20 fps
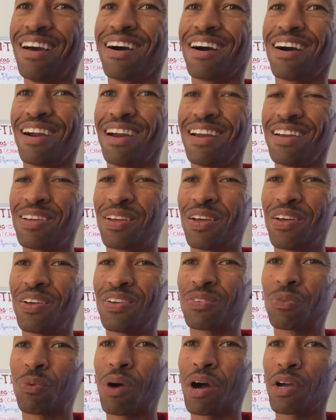All right,
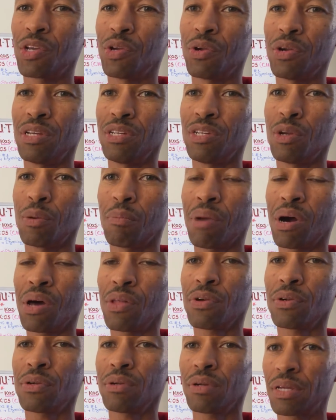while you're in your
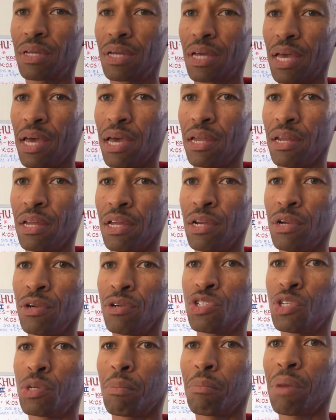mother, and
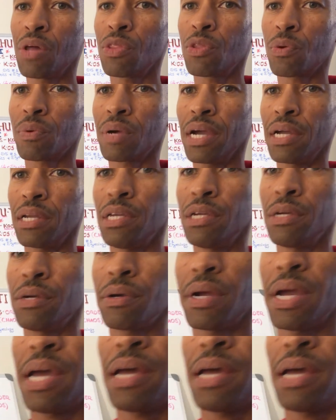here's your mother right here,